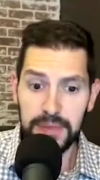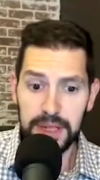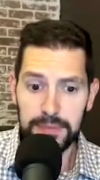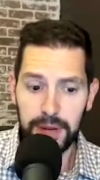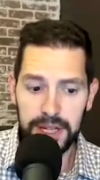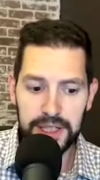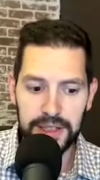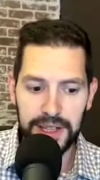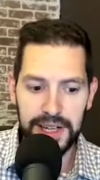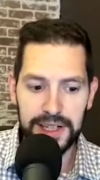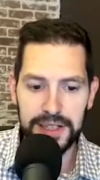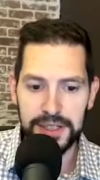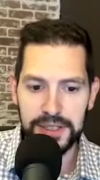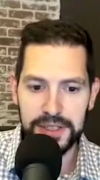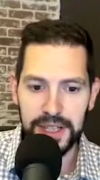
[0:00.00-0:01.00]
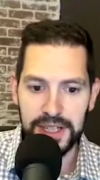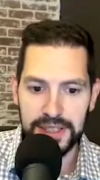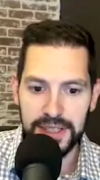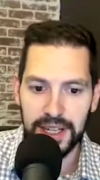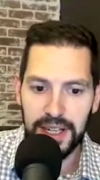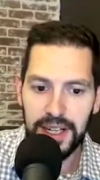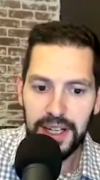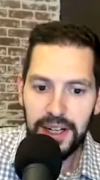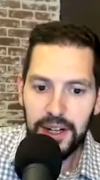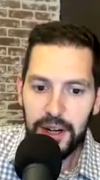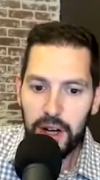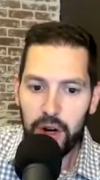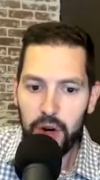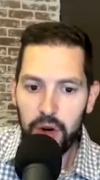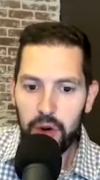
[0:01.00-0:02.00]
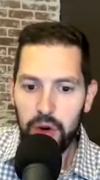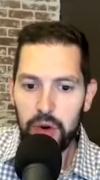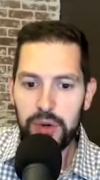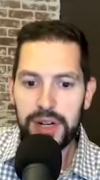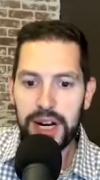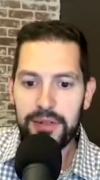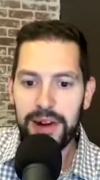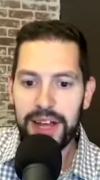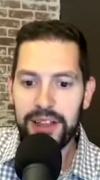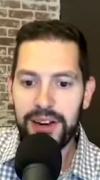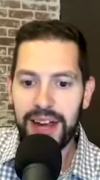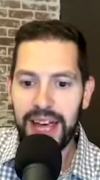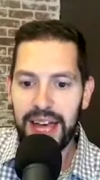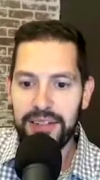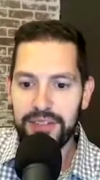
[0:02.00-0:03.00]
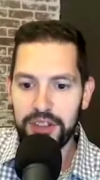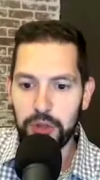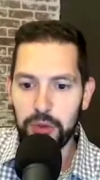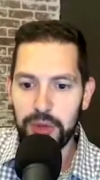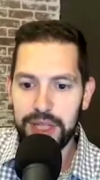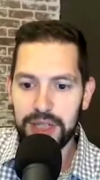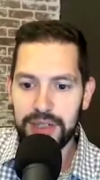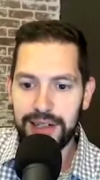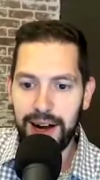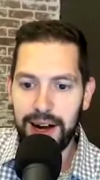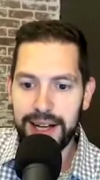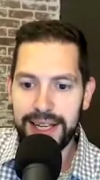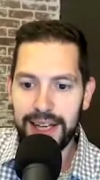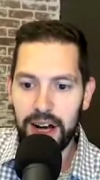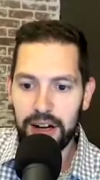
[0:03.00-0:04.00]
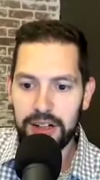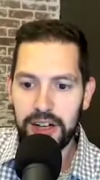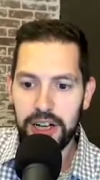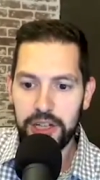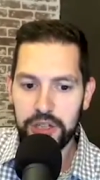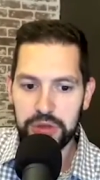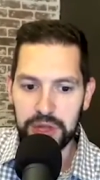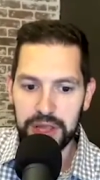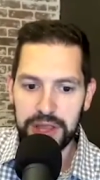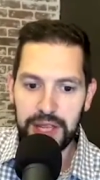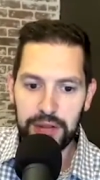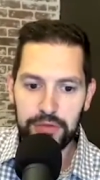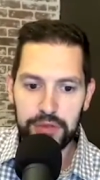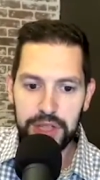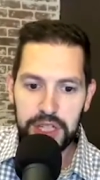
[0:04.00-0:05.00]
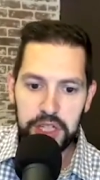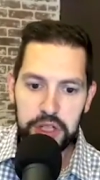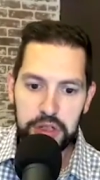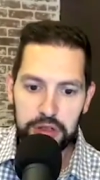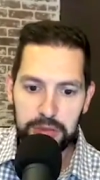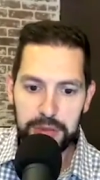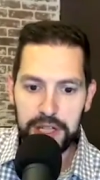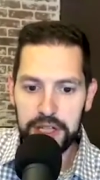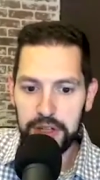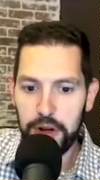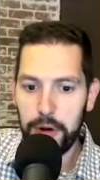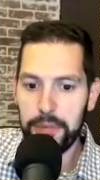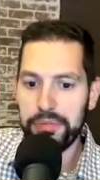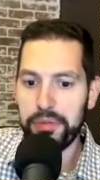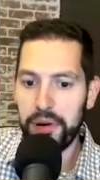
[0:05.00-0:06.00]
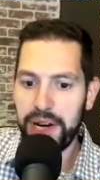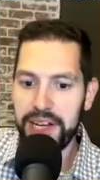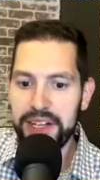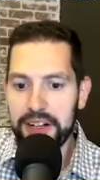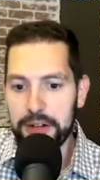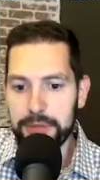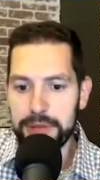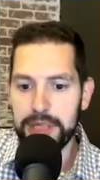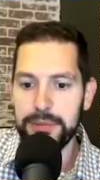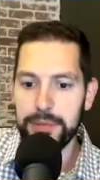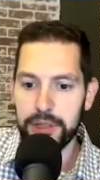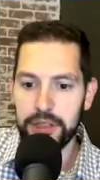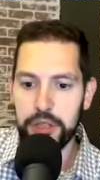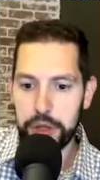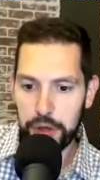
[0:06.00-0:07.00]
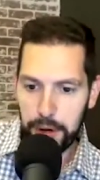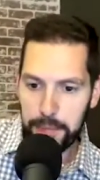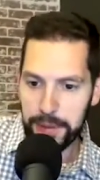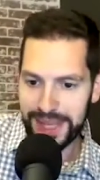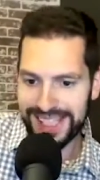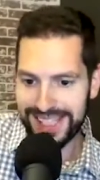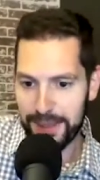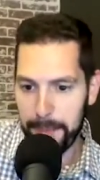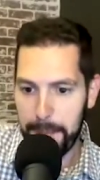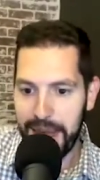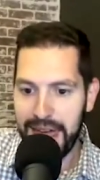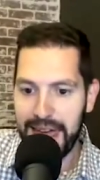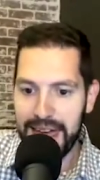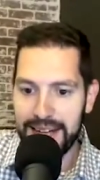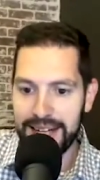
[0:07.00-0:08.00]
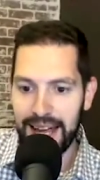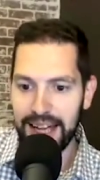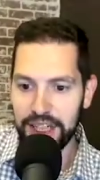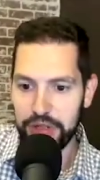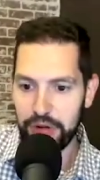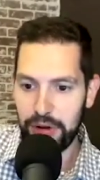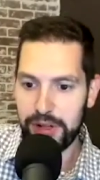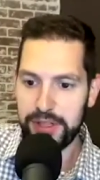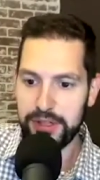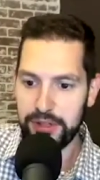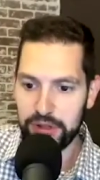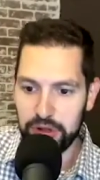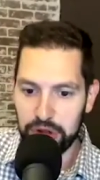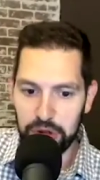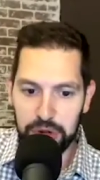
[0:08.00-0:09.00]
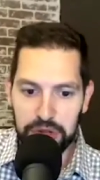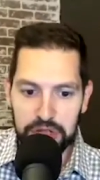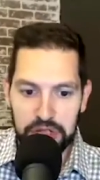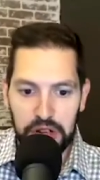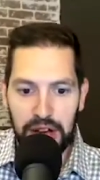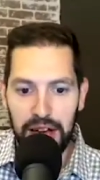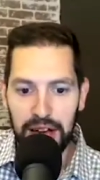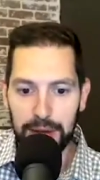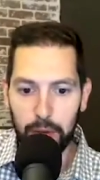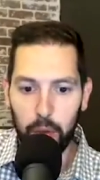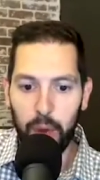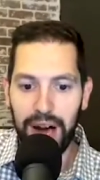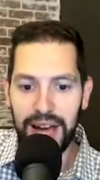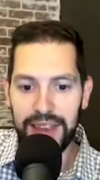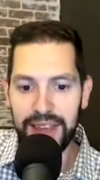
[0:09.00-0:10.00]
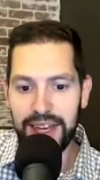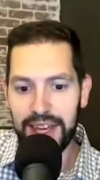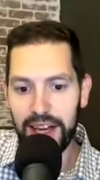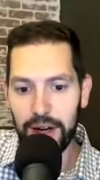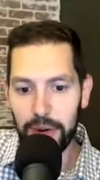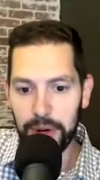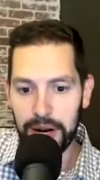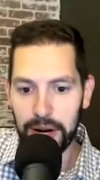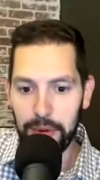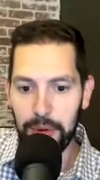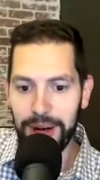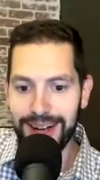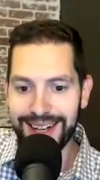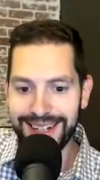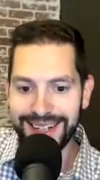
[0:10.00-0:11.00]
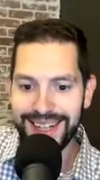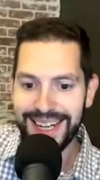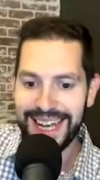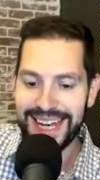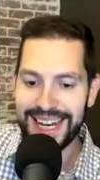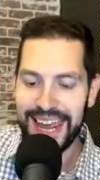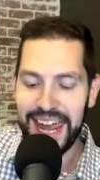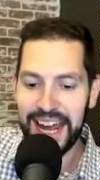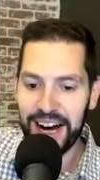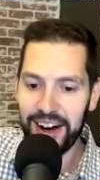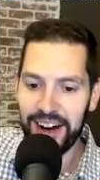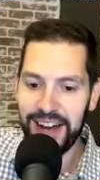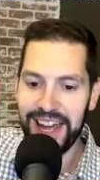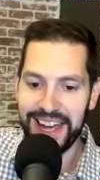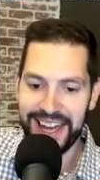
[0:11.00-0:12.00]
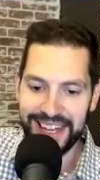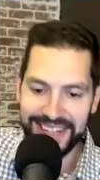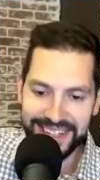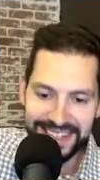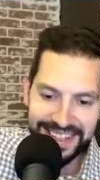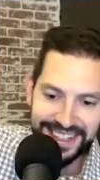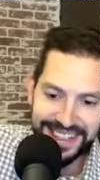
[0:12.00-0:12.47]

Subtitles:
Michael L. says, who would I rather have at the wheel guiding our country? That really should be a no-brainer, people. Trump is the man I trust to do the job. Why the hell would I want an airhead?